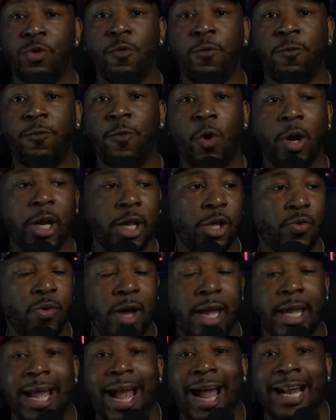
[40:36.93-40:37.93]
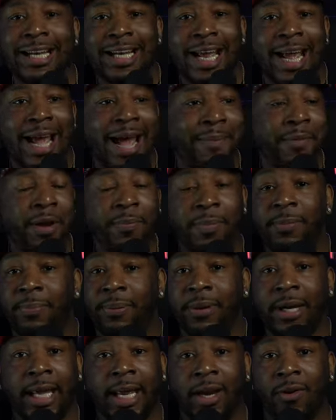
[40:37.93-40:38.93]
when you 40 you ain't got time to
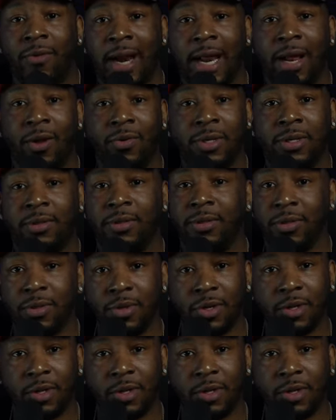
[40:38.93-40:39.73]
be playing around